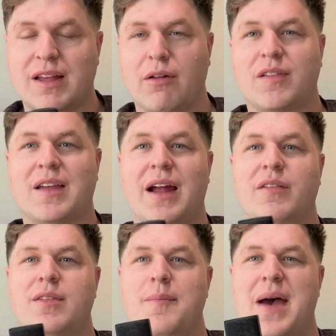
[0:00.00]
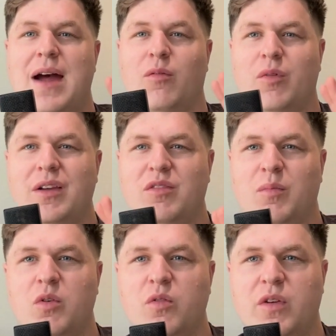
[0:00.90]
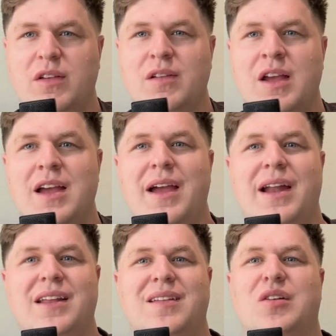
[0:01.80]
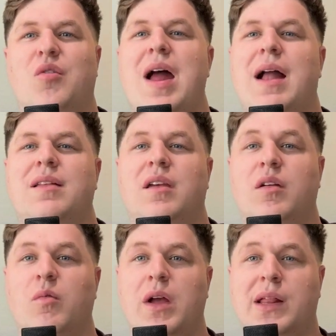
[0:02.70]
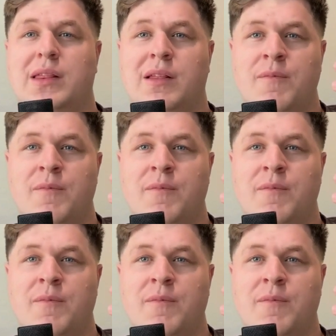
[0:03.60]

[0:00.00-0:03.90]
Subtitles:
outside of the Matt Reeves movies, and he's interacting with